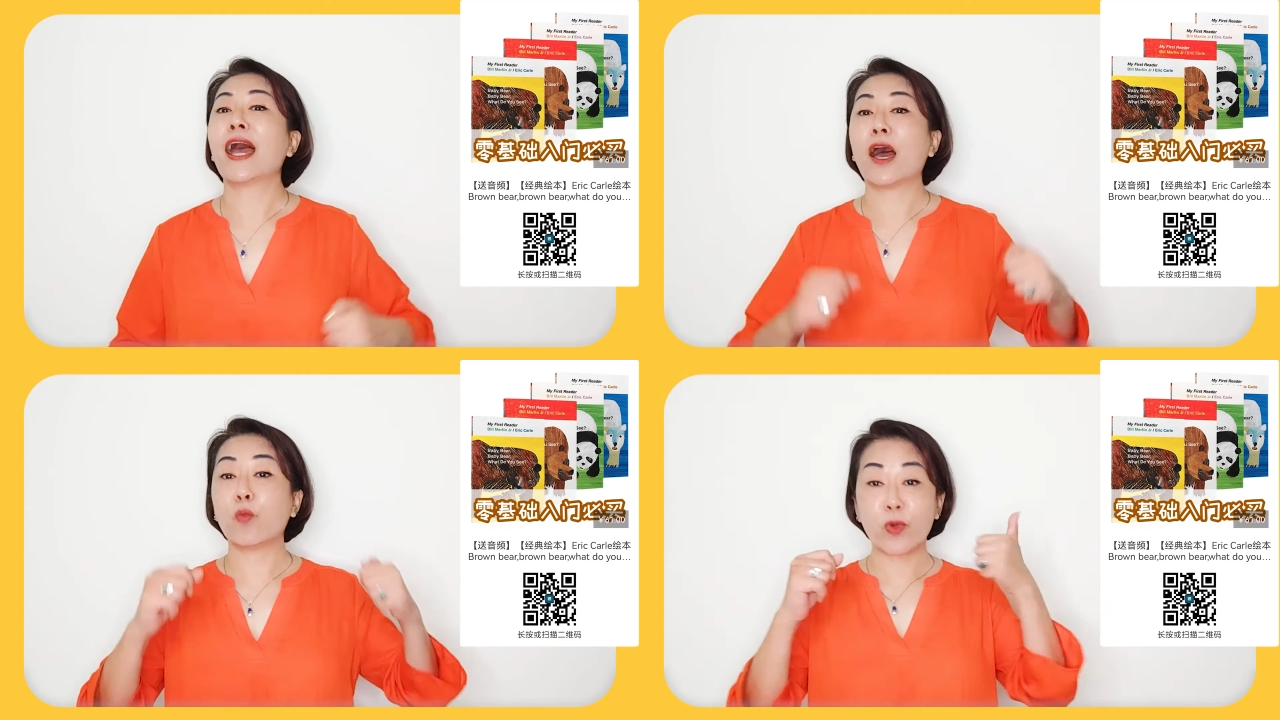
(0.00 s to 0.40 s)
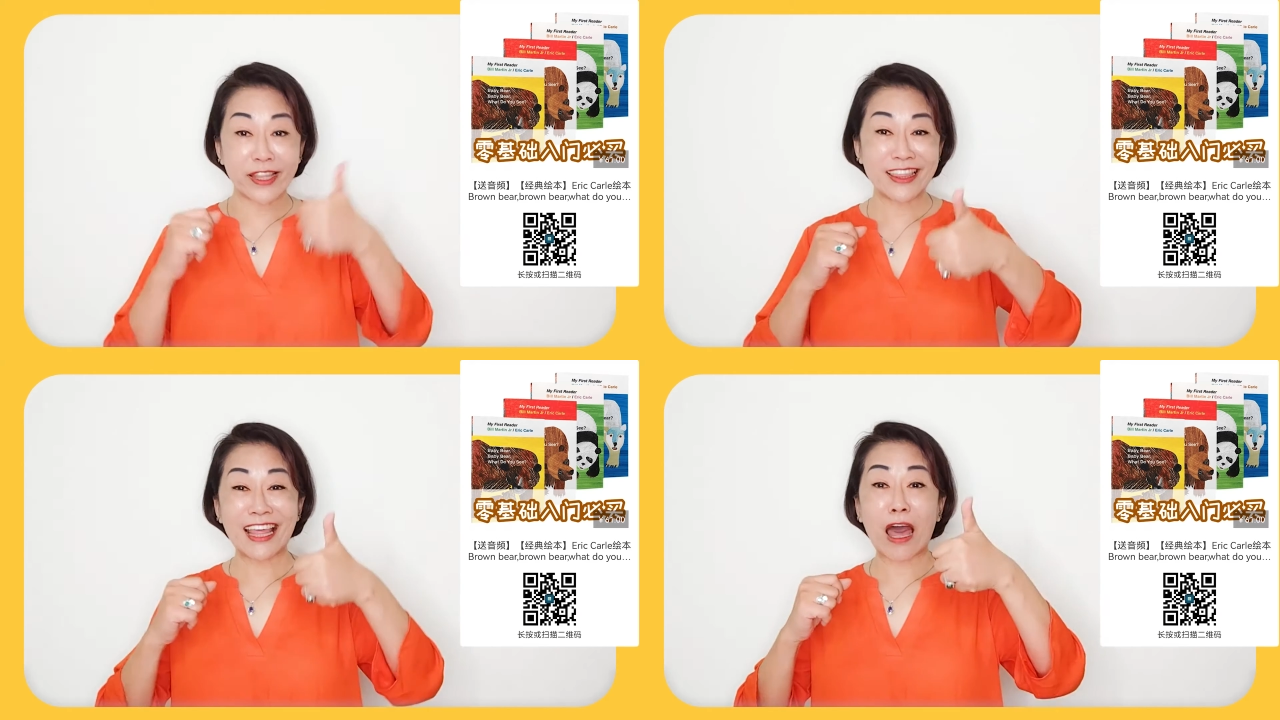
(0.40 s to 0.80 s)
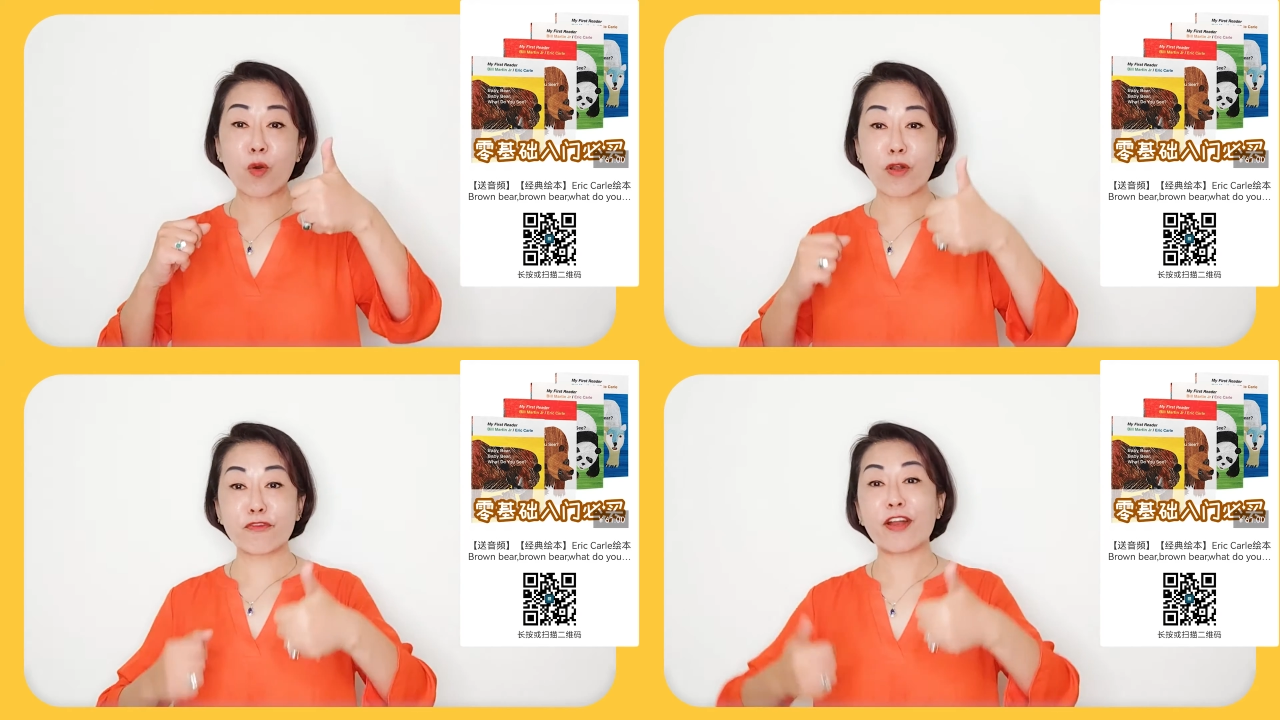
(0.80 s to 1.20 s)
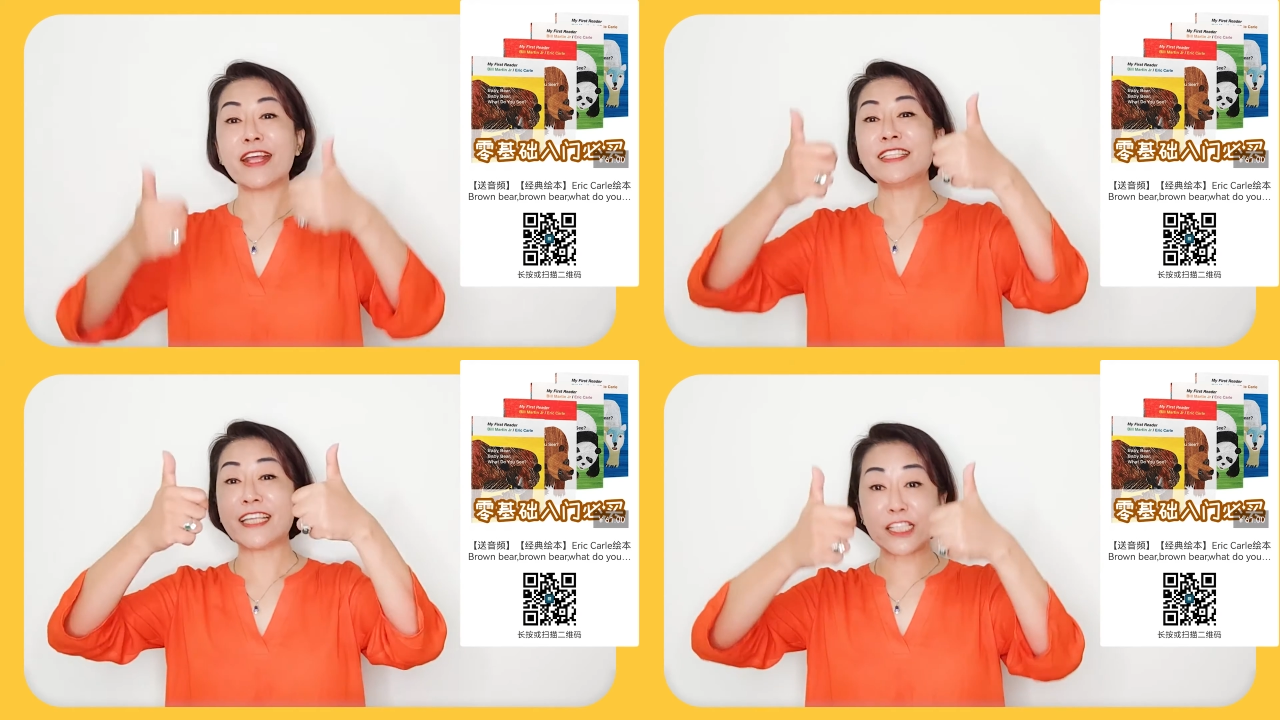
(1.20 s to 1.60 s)
with our
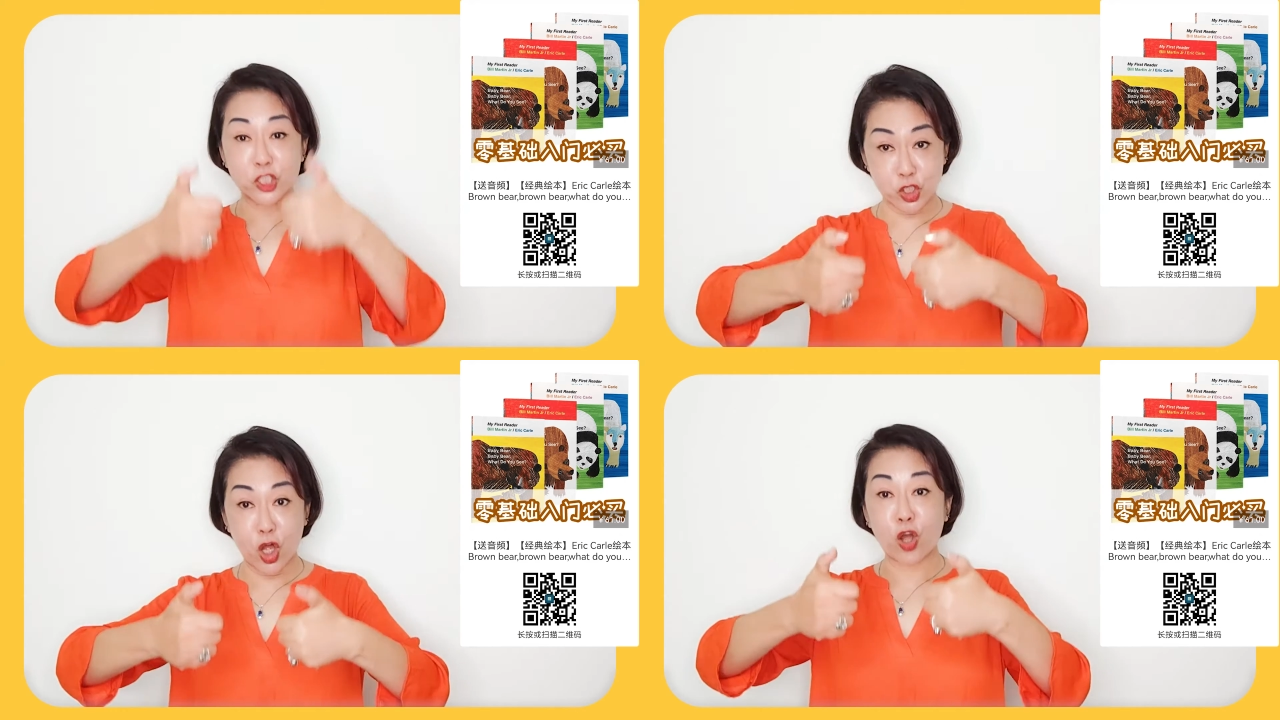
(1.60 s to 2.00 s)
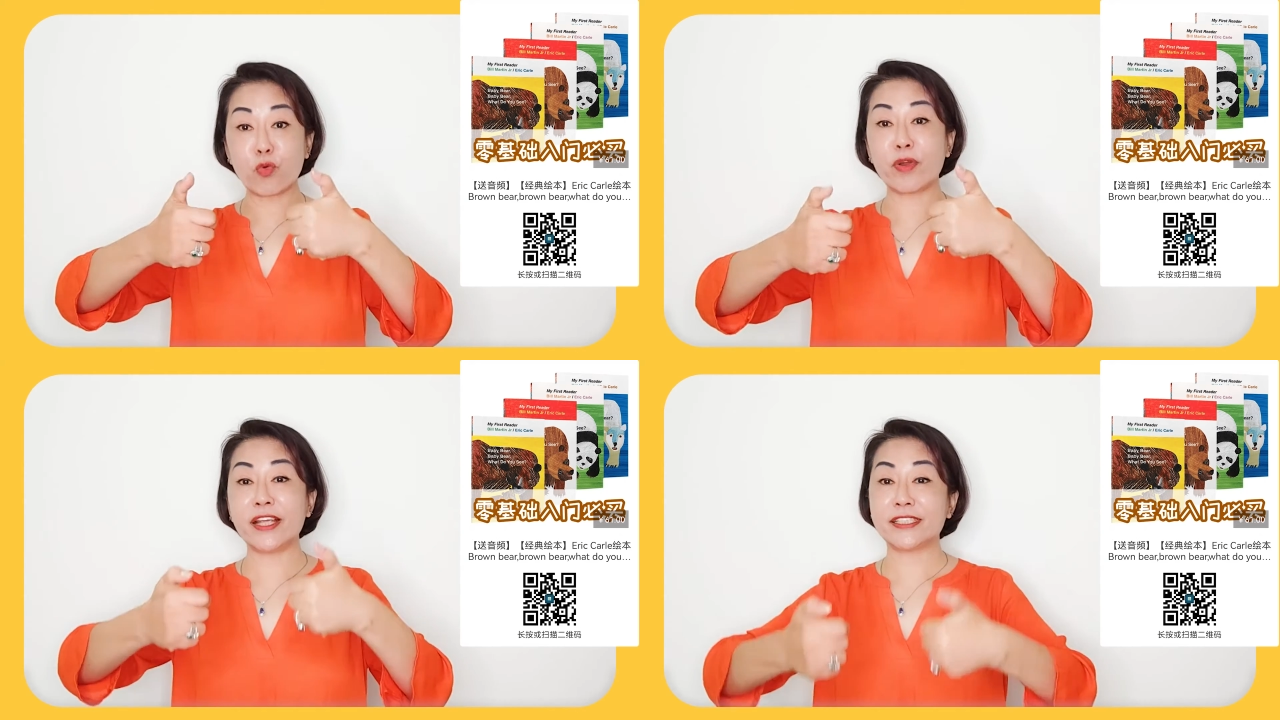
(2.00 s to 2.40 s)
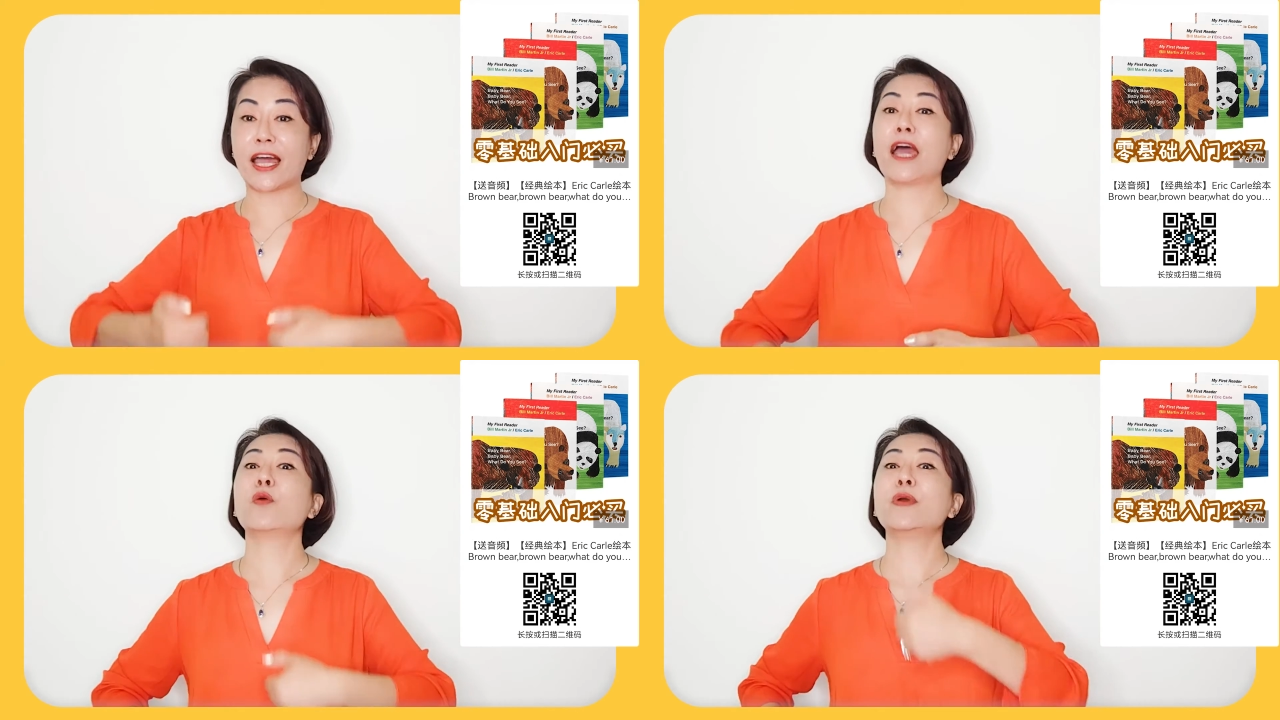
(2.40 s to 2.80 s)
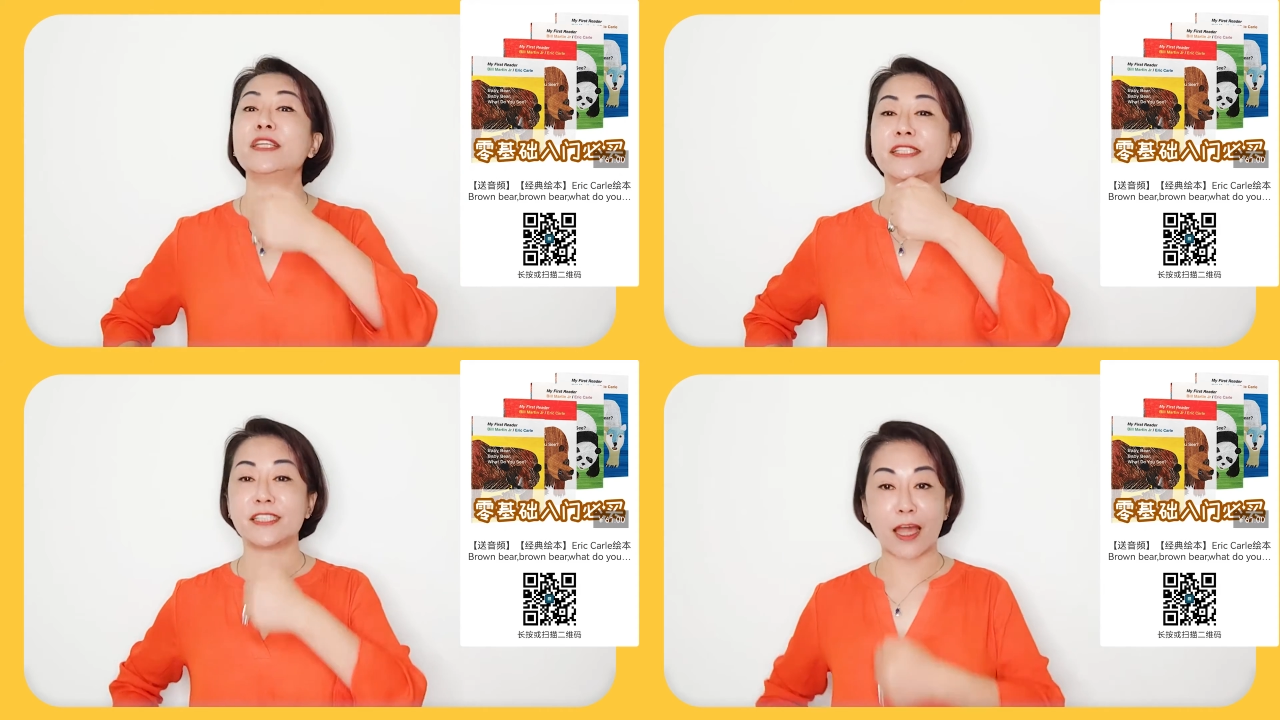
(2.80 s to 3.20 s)
friends at story time we
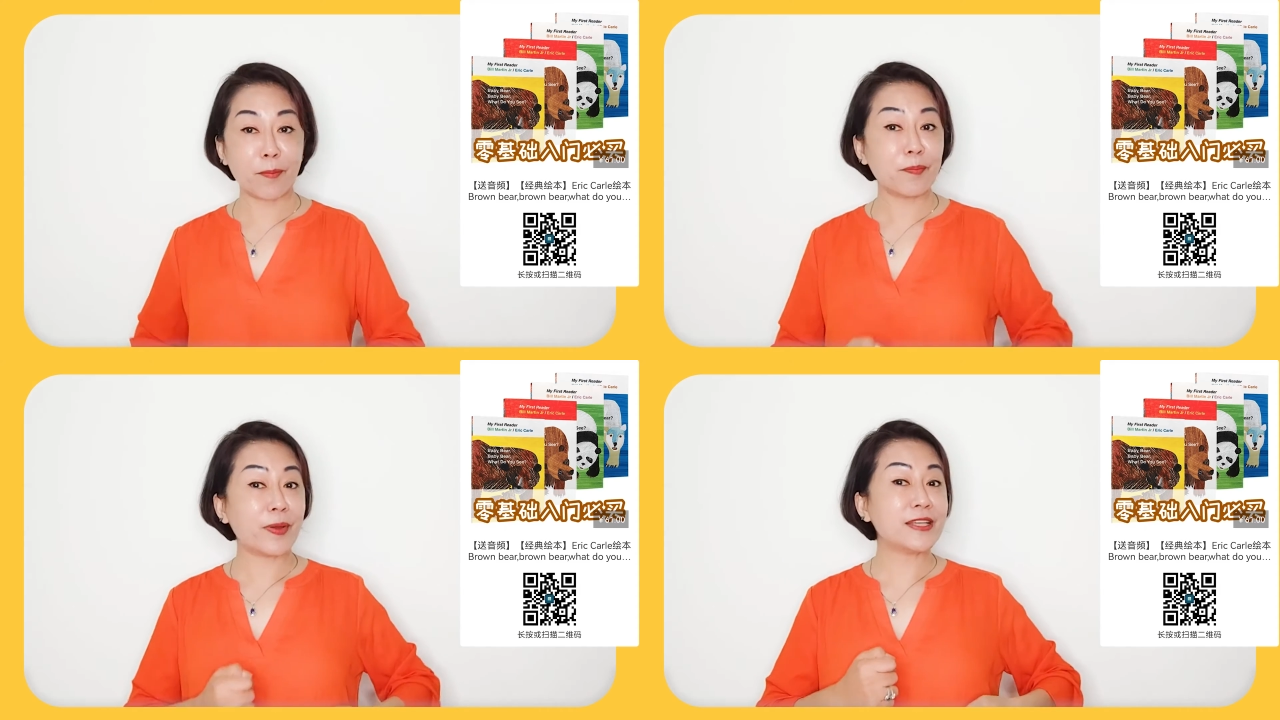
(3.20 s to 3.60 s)
stomp